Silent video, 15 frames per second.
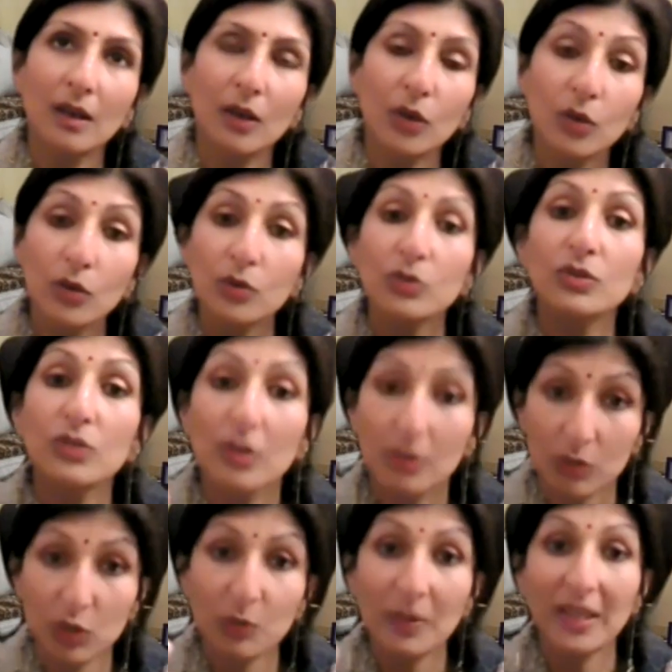who's
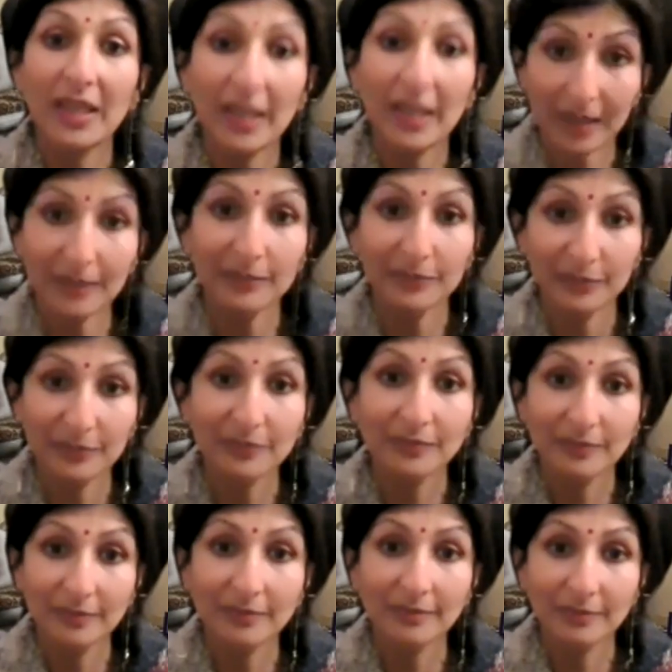speaking it.
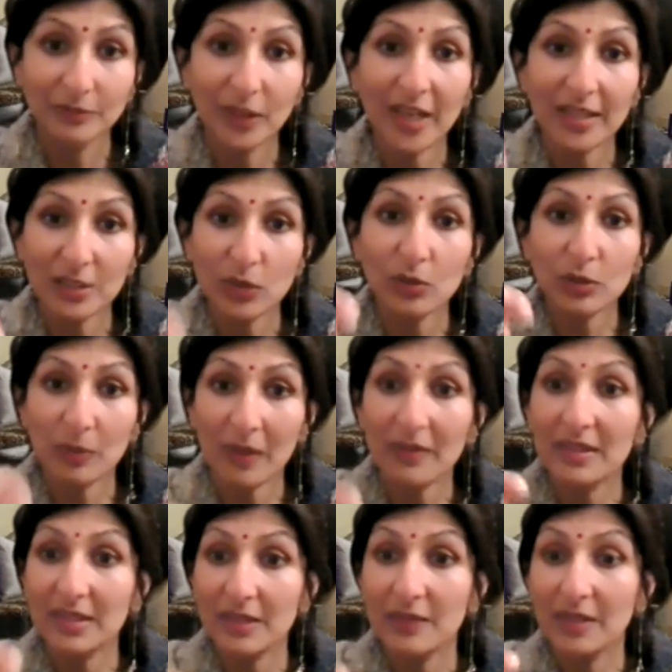Right? It talks about
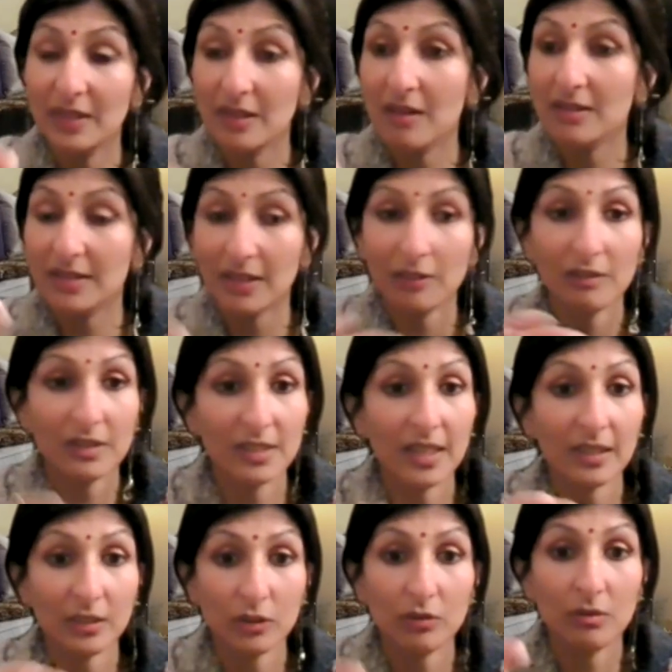this even in our sacred
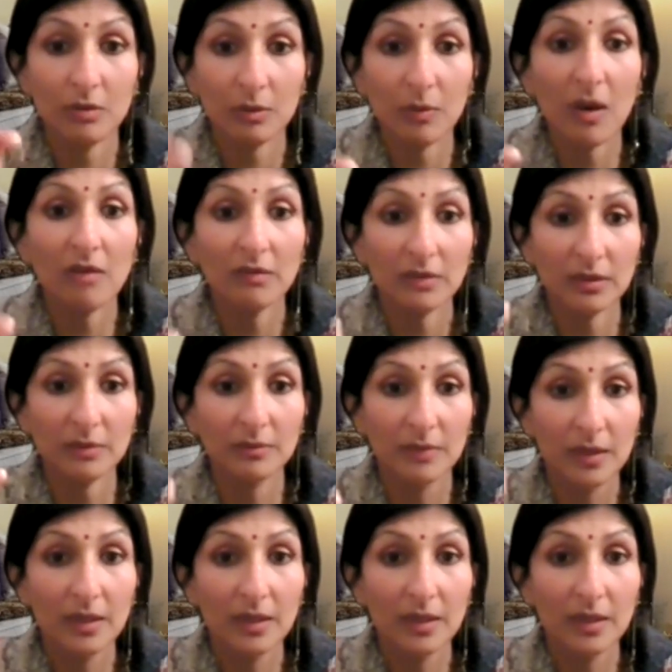text, Srimad Bhagavatam,